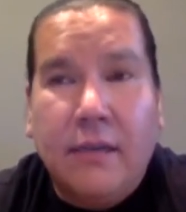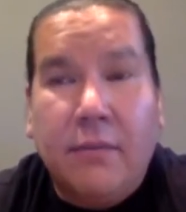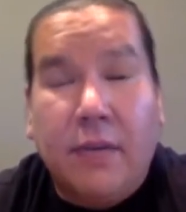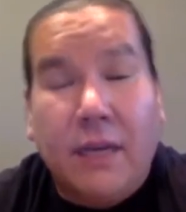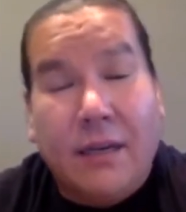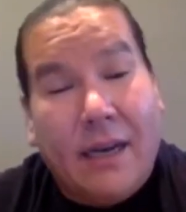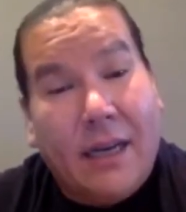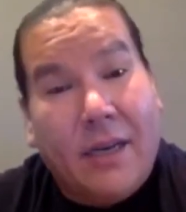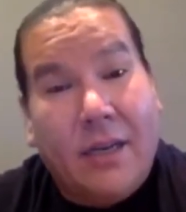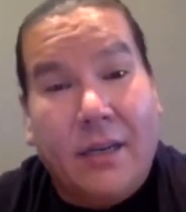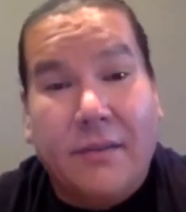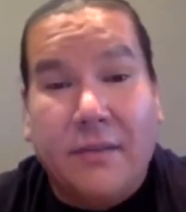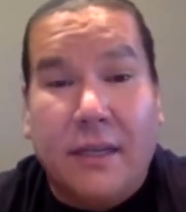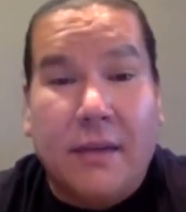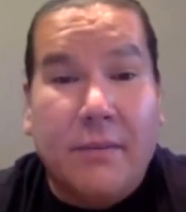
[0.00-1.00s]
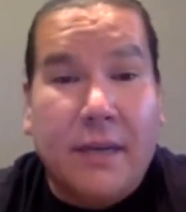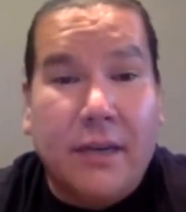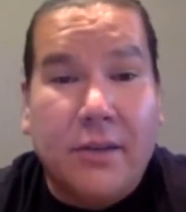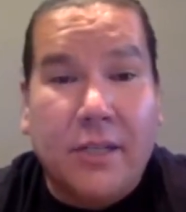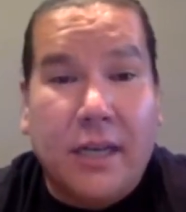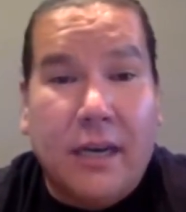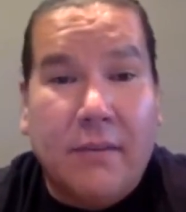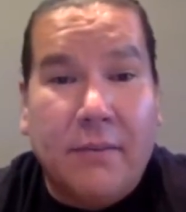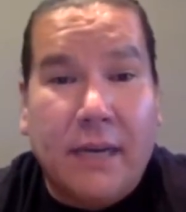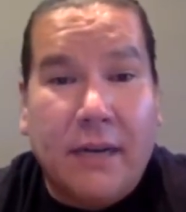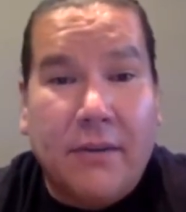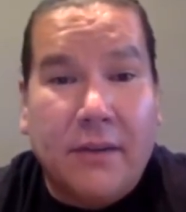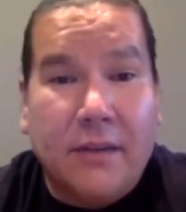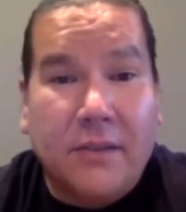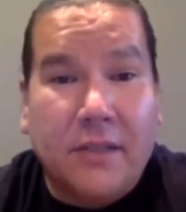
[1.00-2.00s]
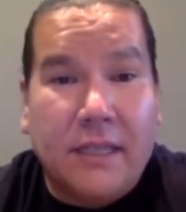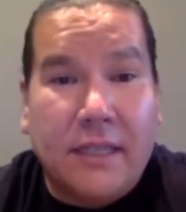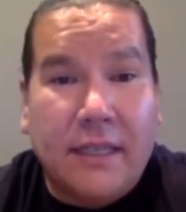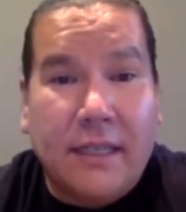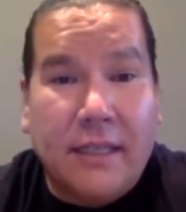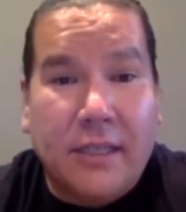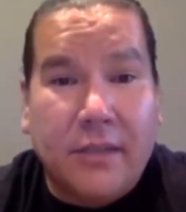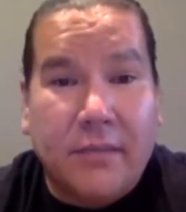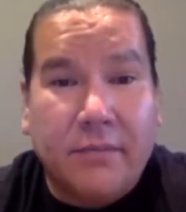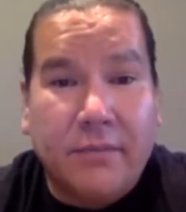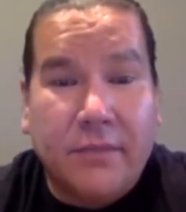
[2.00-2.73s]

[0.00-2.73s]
but I could have done a better job back when I was a teenager.